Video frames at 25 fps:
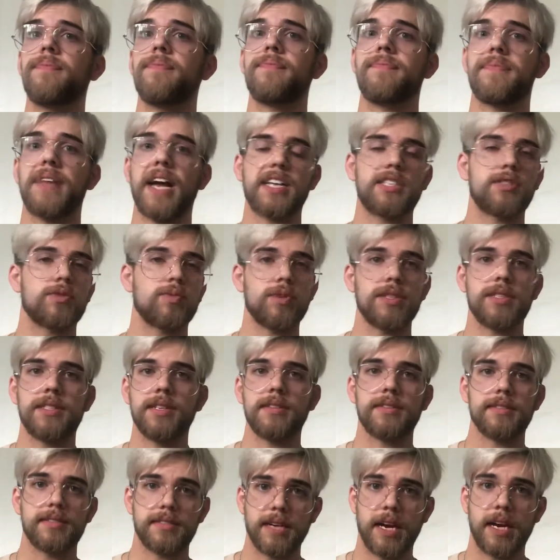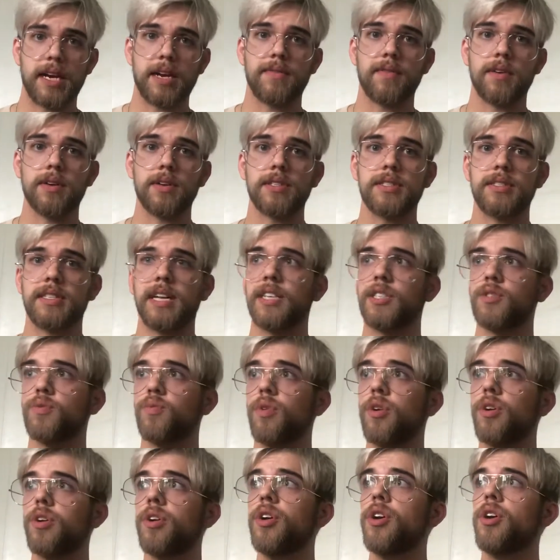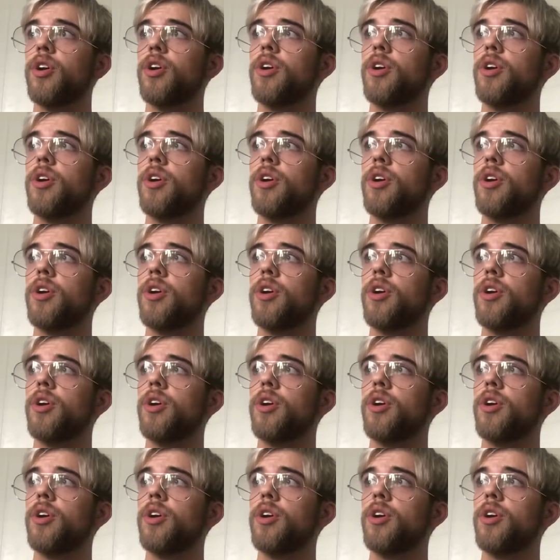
That's what's inside of us. That's what